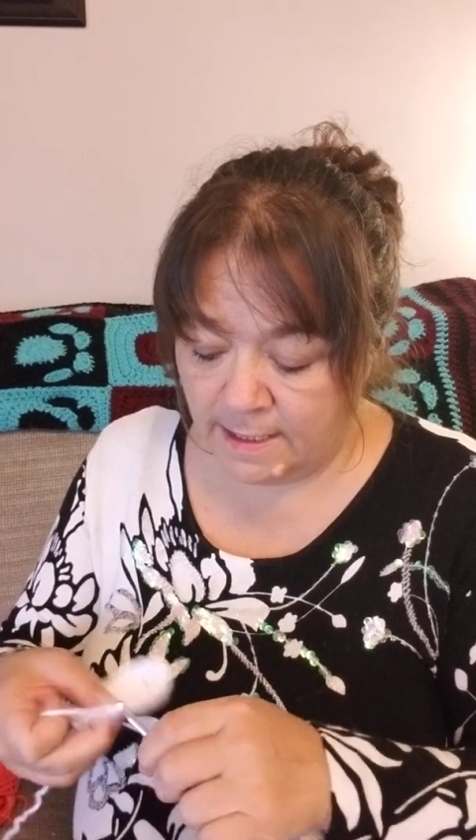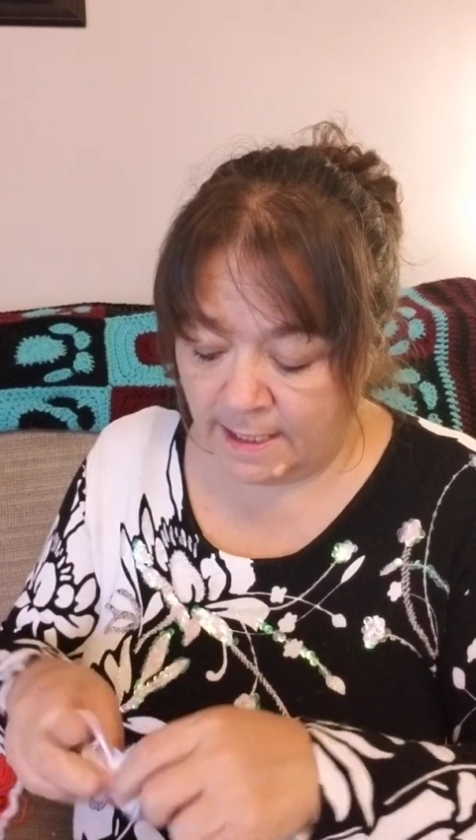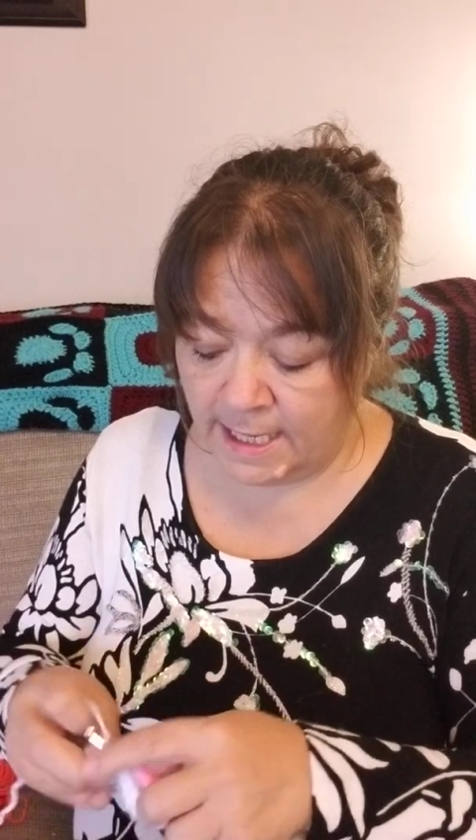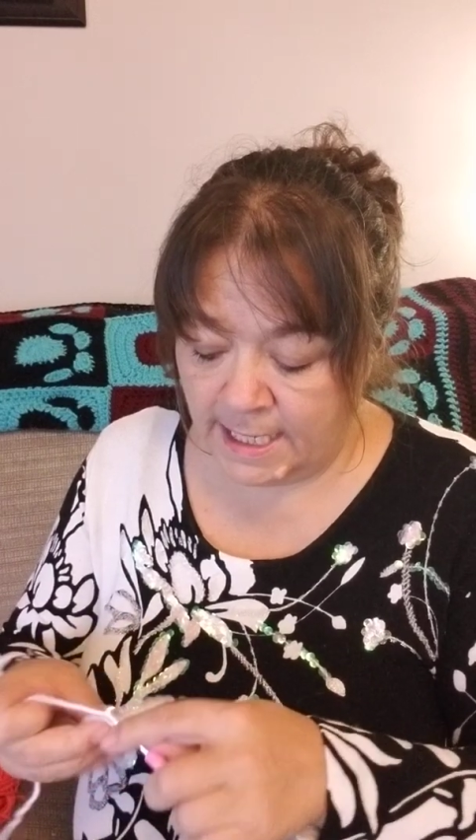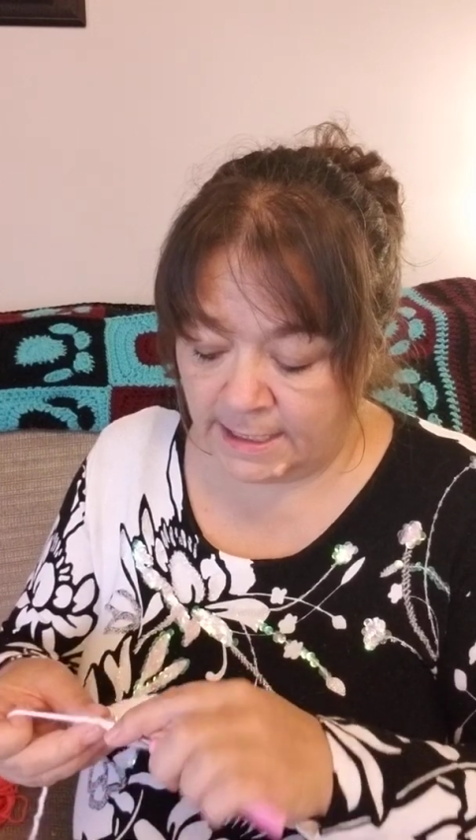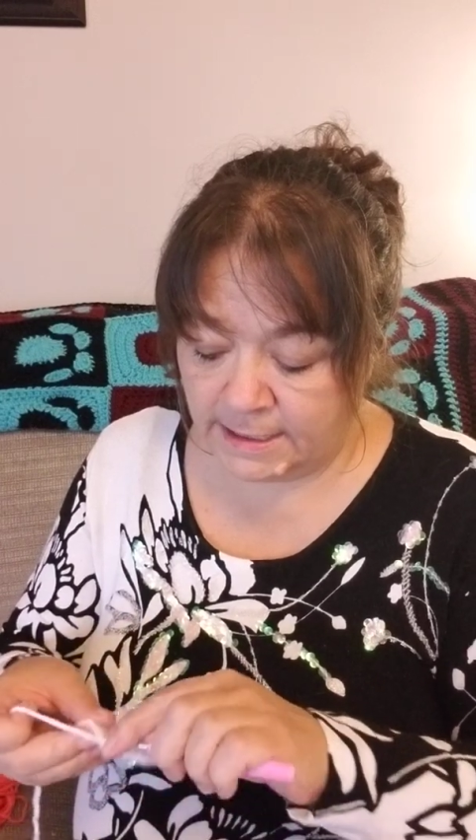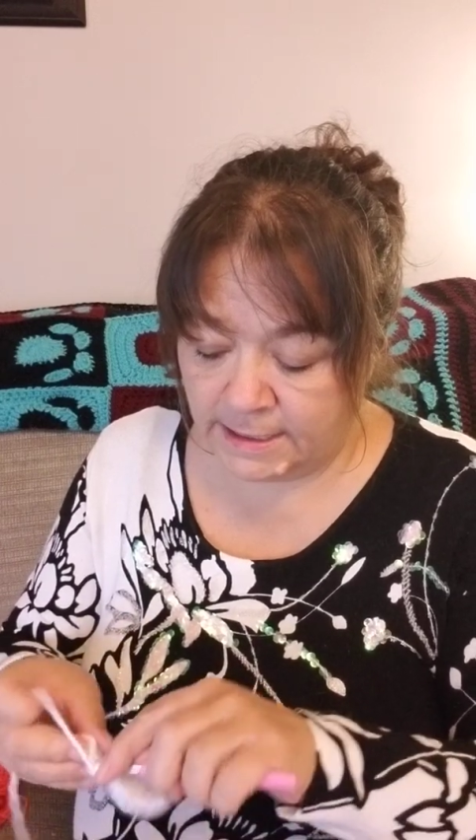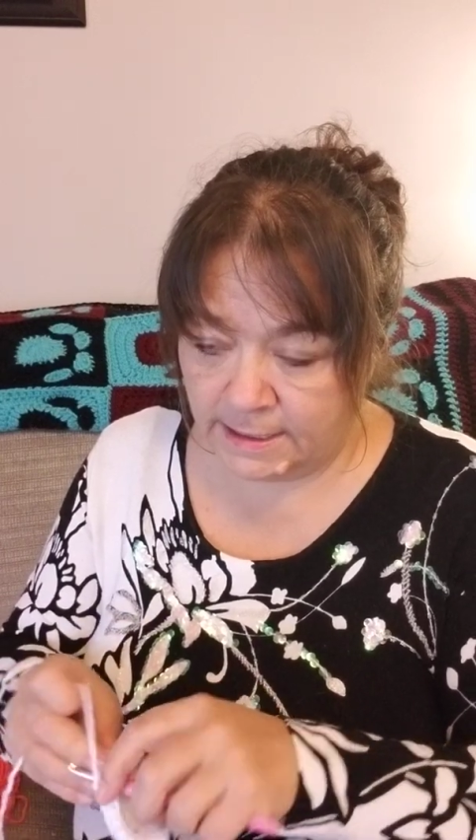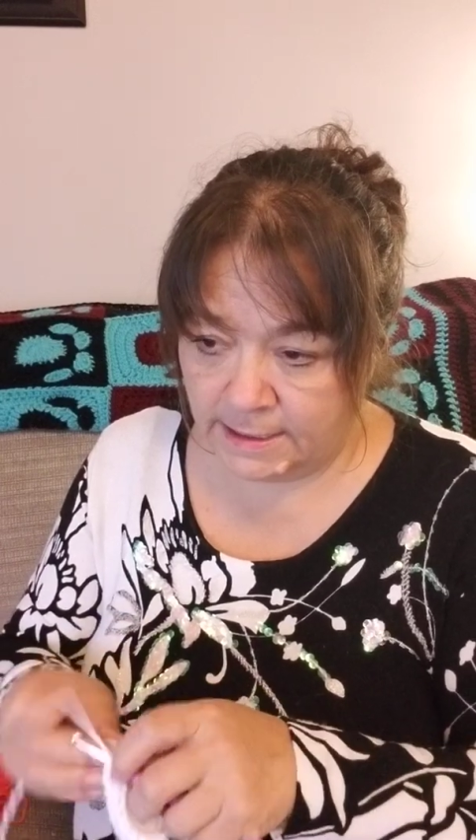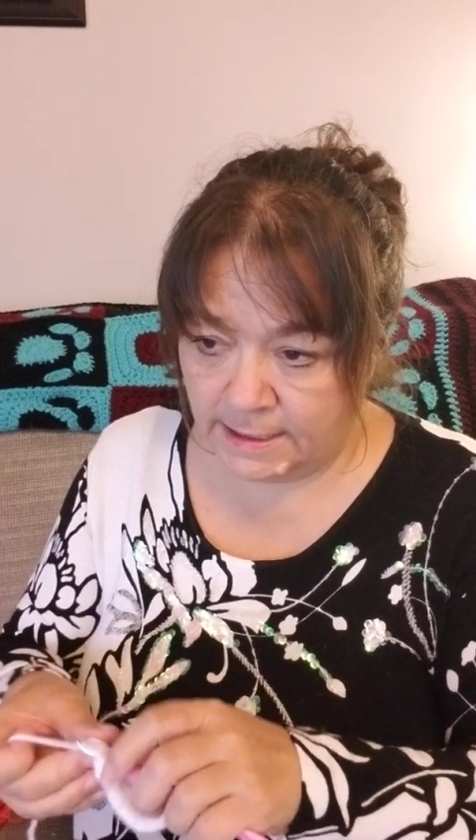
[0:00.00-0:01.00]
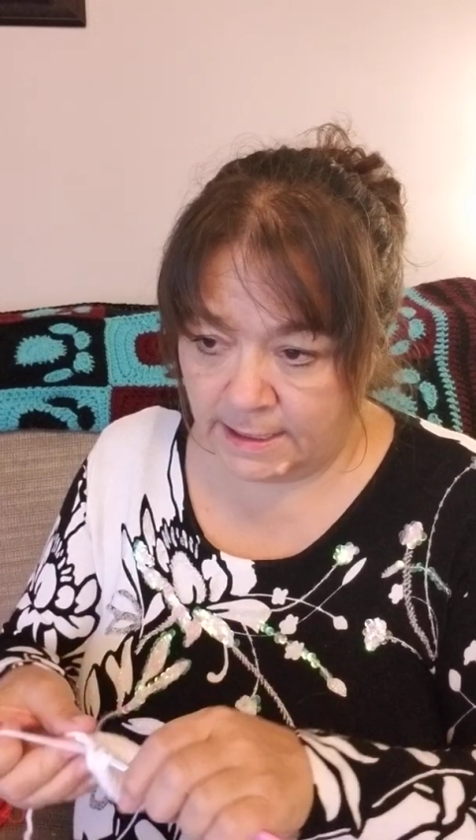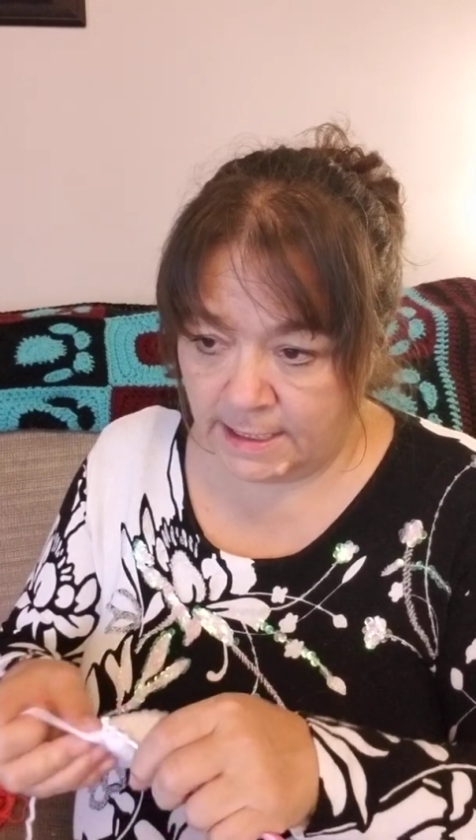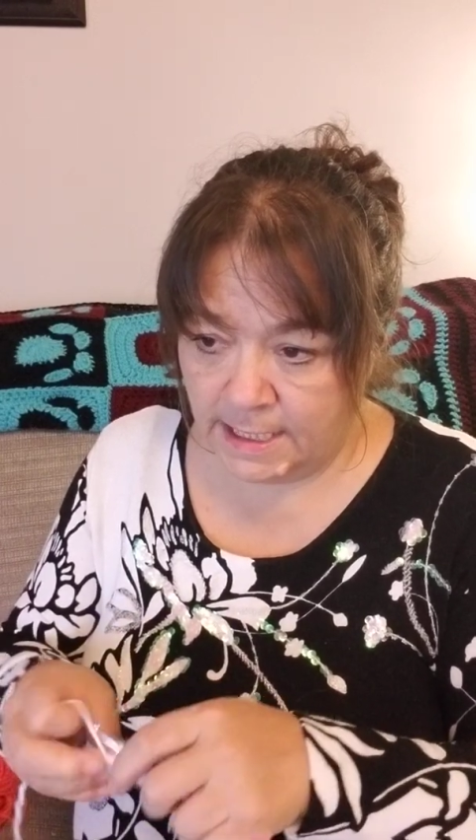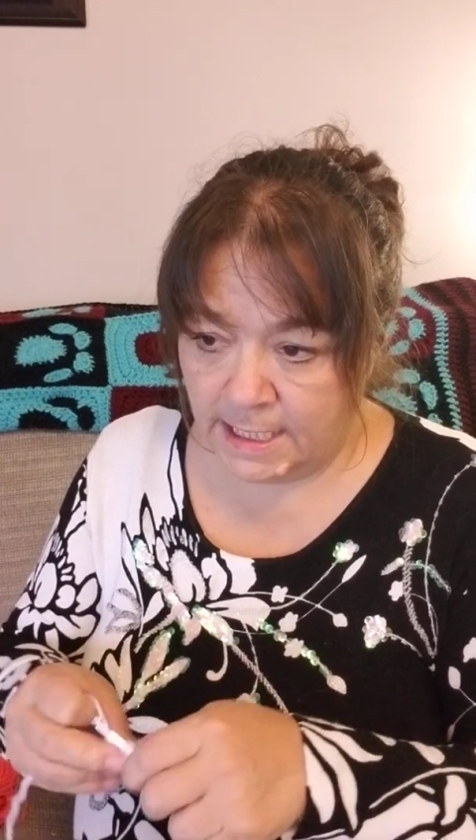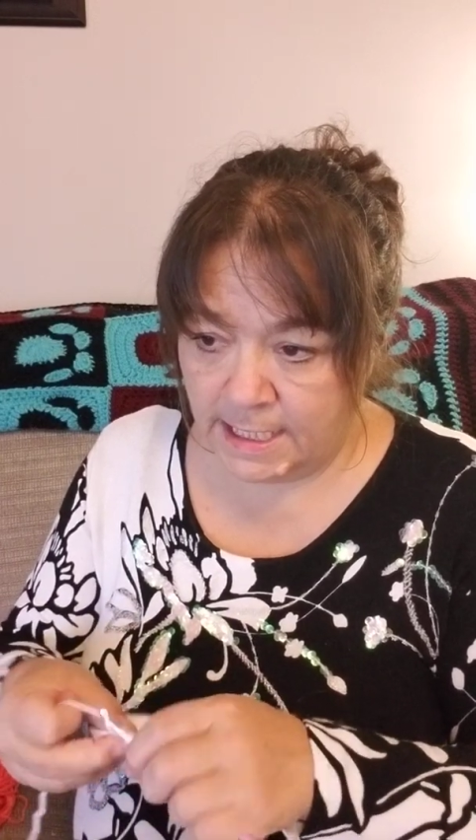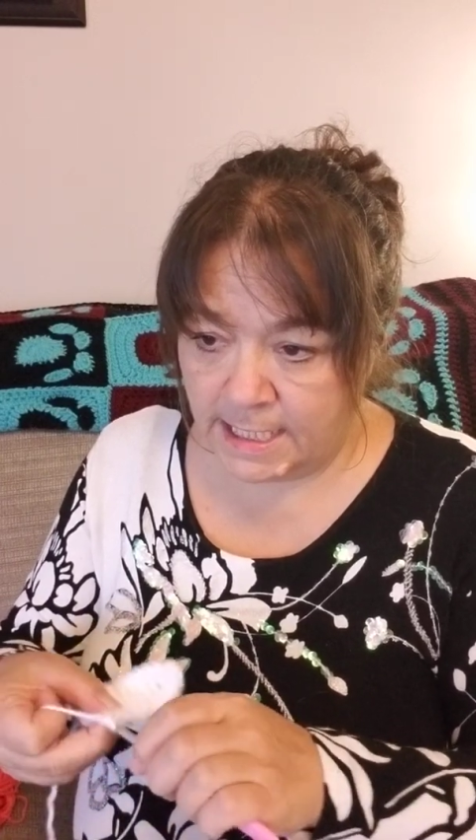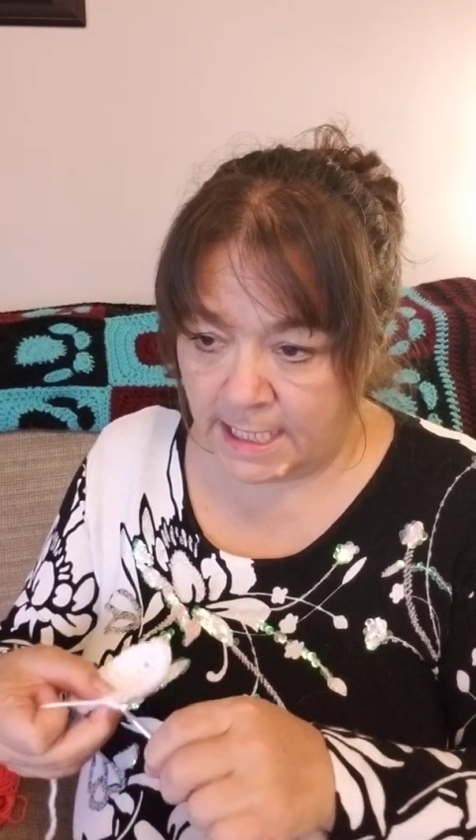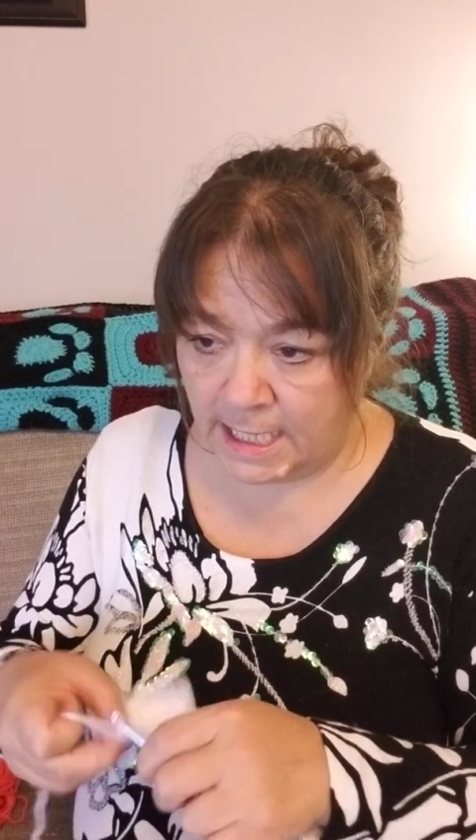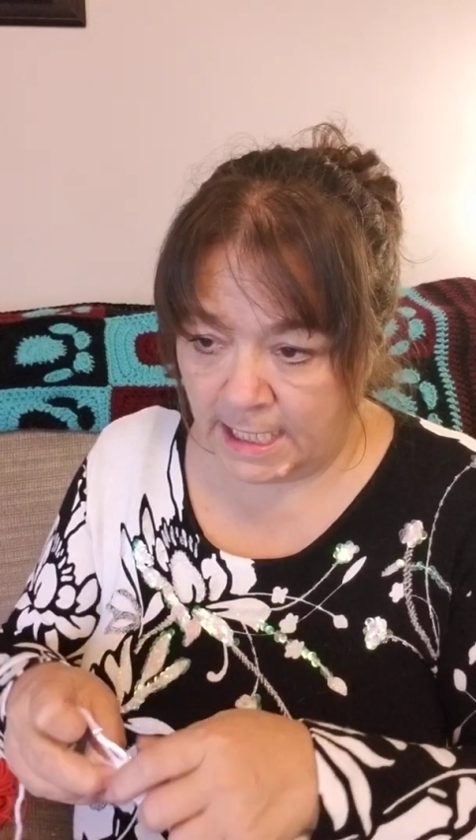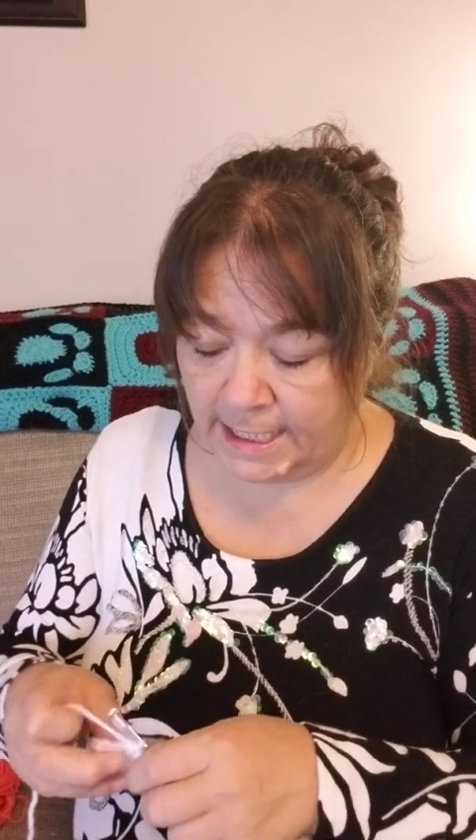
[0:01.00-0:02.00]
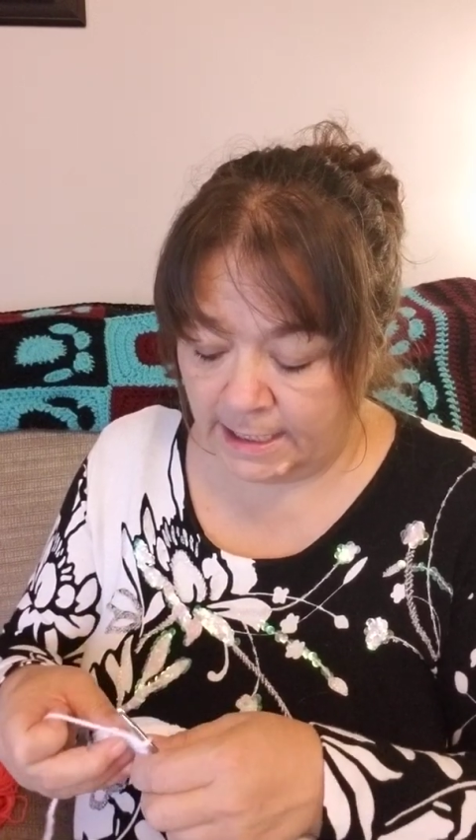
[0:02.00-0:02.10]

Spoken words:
8, 9.